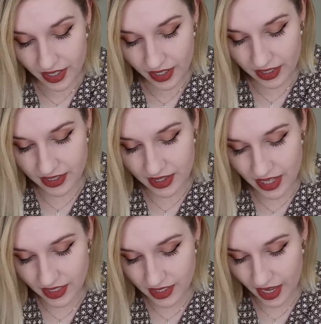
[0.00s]
Is
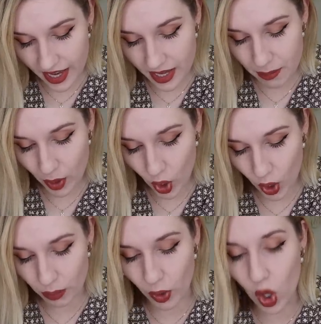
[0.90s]
this a
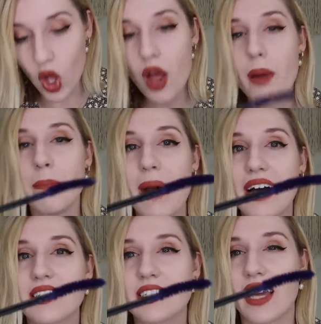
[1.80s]
purple
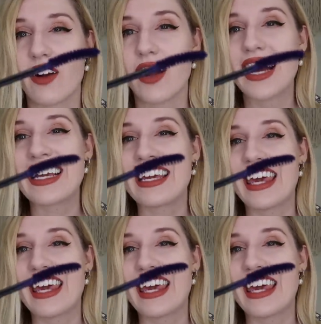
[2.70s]
mascara?